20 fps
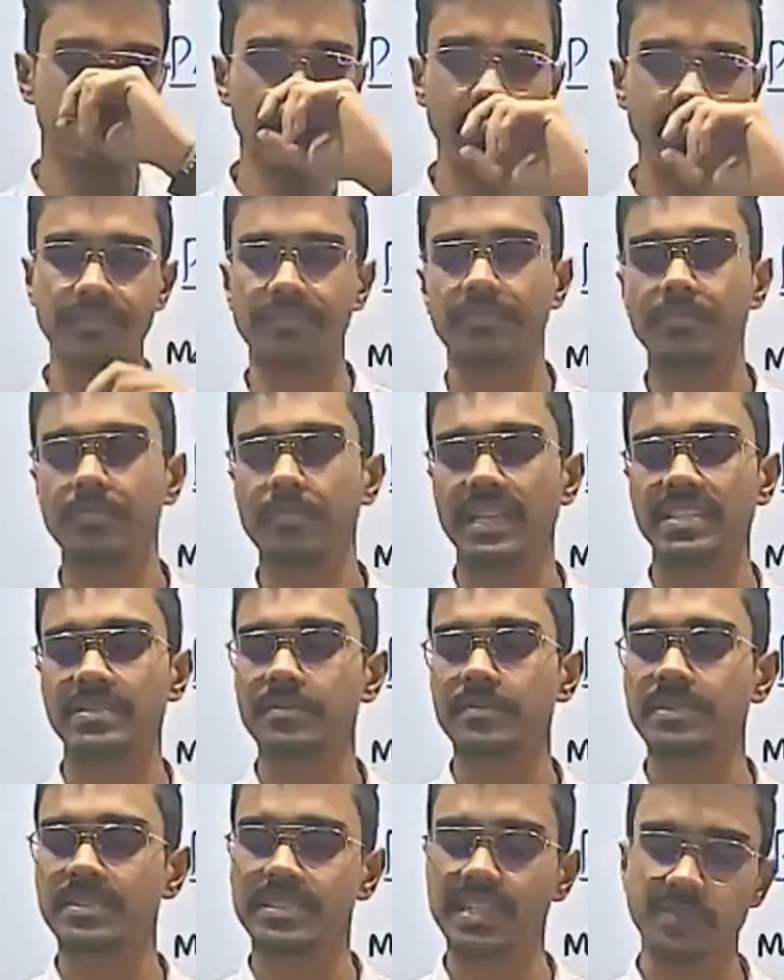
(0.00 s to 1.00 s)
Maximum
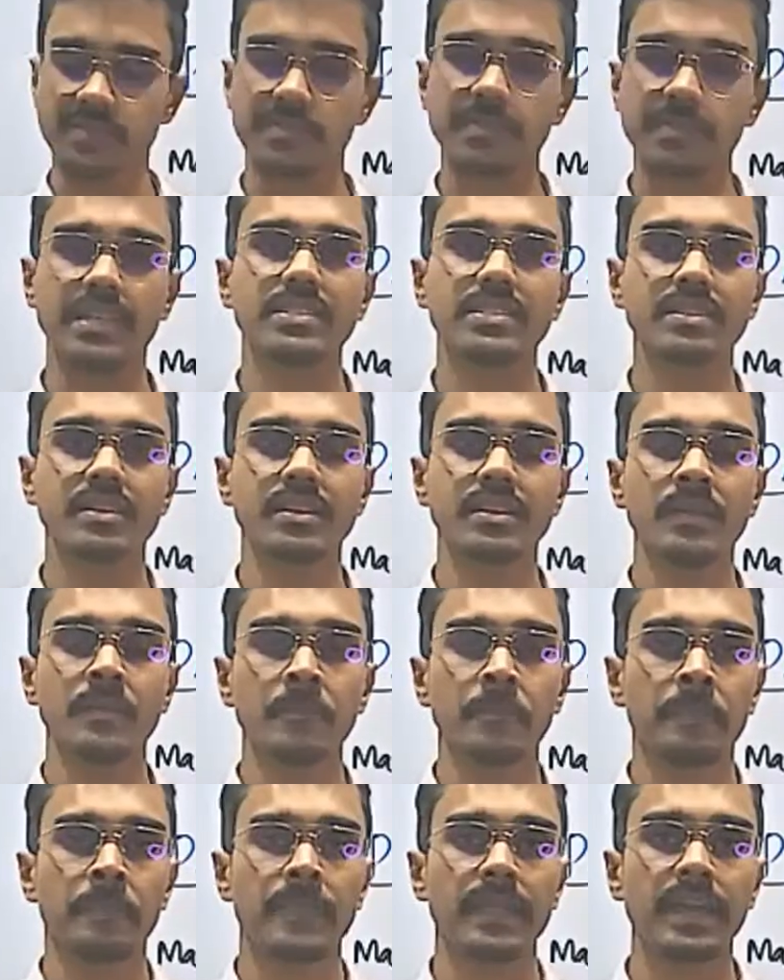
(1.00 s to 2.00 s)
stress means,
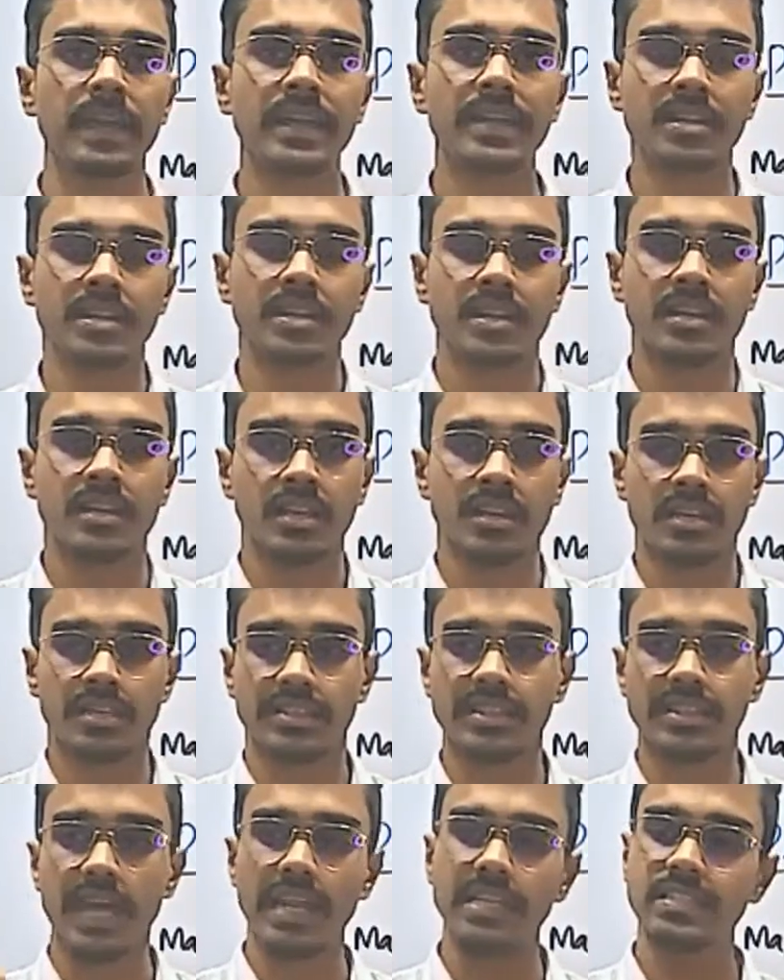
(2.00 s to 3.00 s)
right, that is
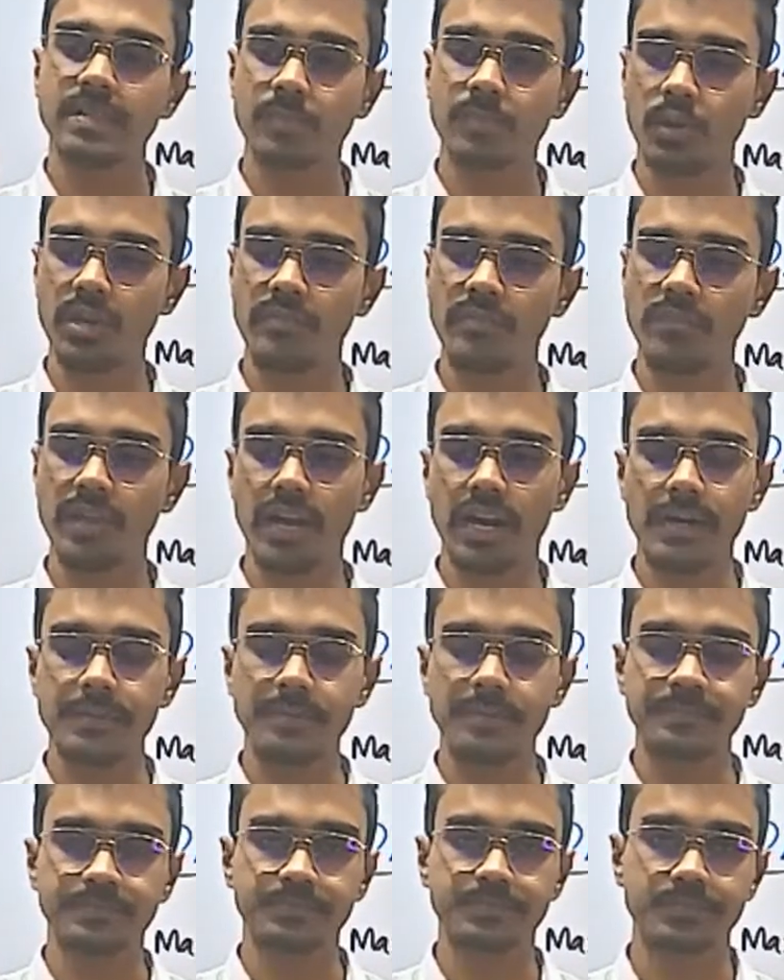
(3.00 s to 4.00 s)
the point where
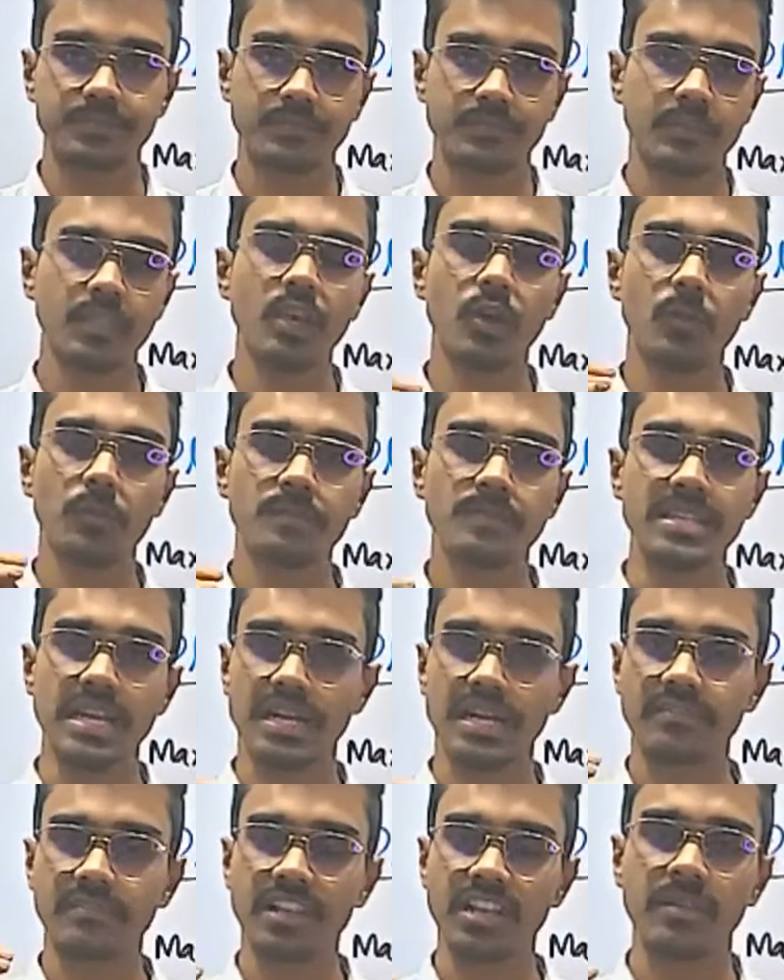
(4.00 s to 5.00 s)
the object
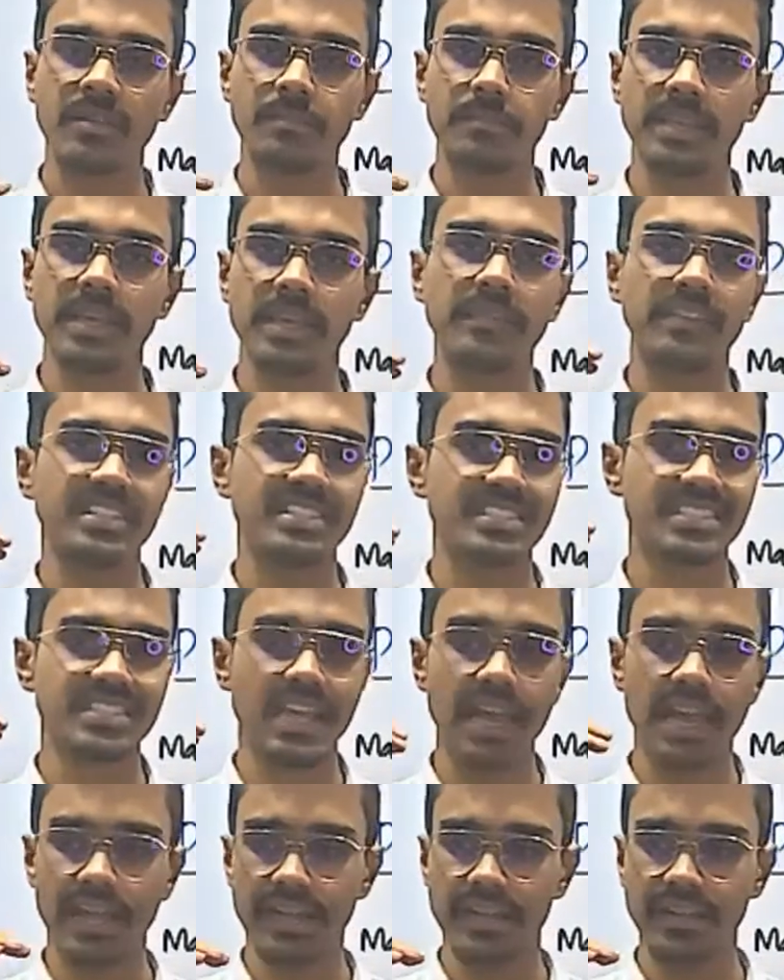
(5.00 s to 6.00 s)
will be withstanding